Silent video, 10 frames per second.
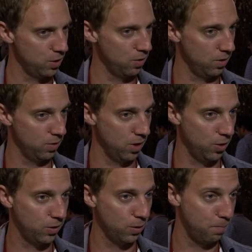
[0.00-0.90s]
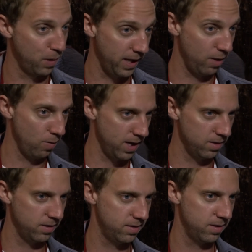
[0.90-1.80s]
but you learn to play
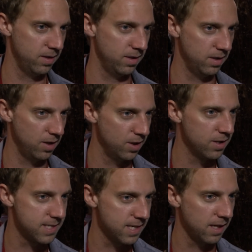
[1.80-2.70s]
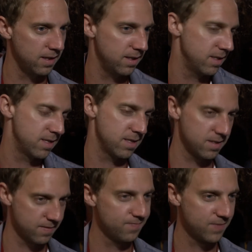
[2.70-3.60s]
around on the set
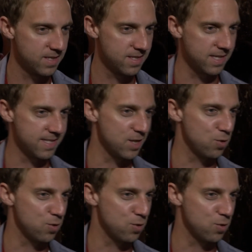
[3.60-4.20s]
is